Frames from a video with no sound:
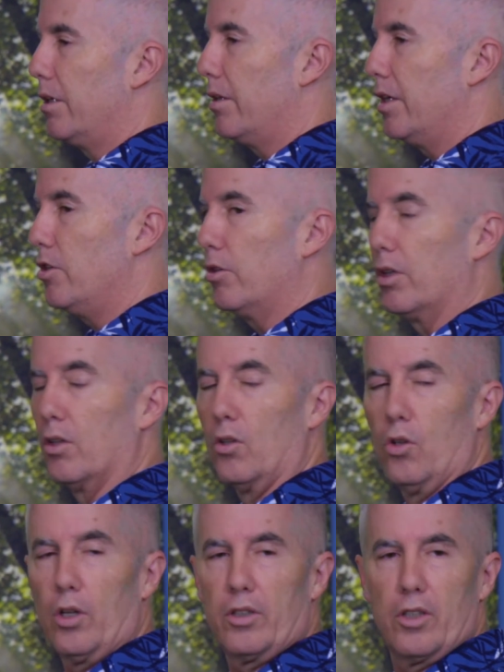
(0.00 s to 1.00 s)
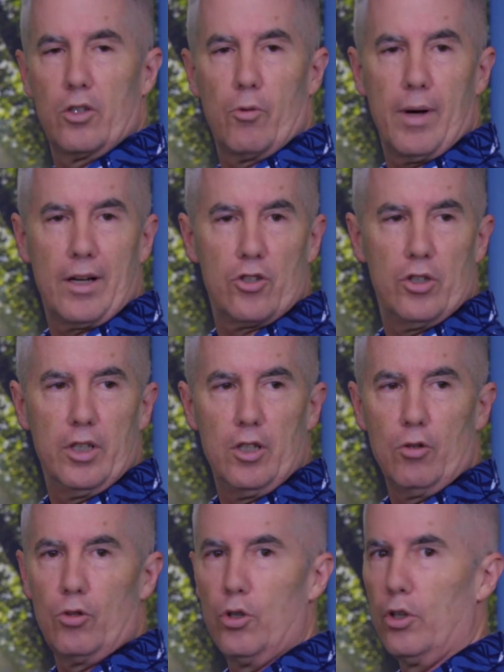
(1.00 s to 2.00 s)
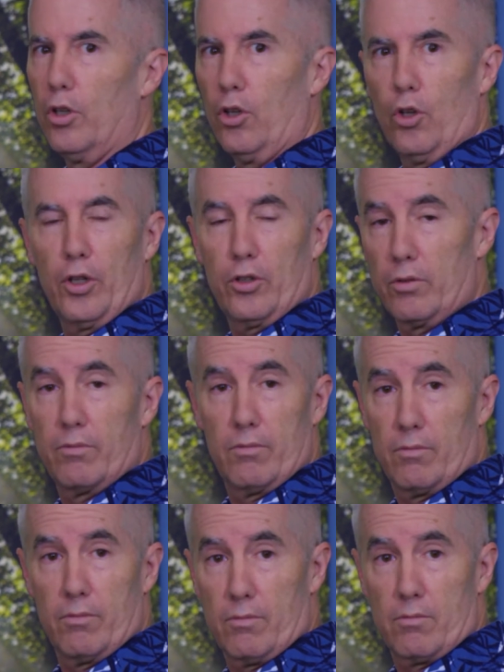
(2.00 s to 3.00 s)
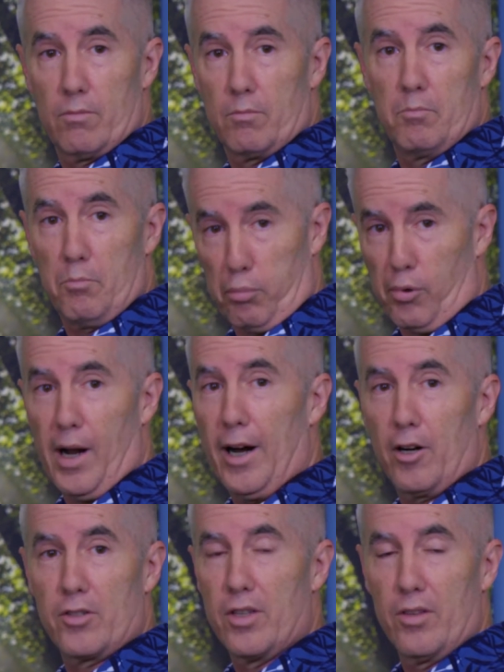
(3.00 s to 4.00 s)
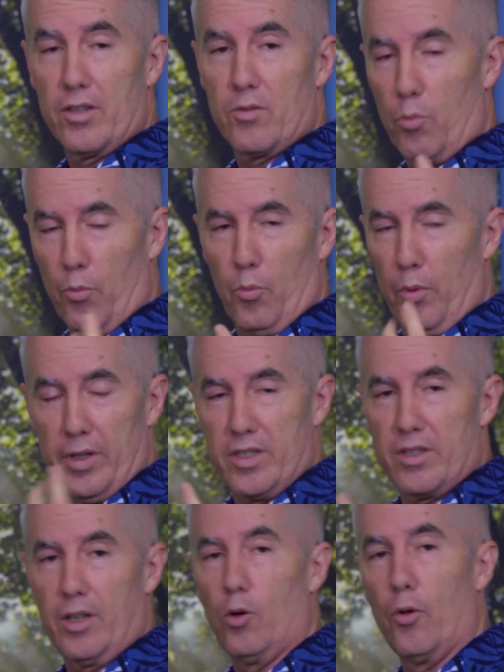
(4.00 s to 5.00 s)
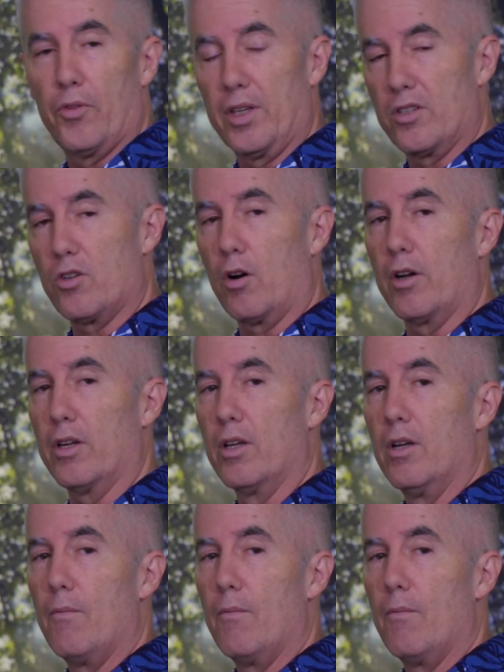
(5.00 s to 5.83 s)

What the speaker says: that you can look the direction that you couldn't look prior to this, when this whole thing started.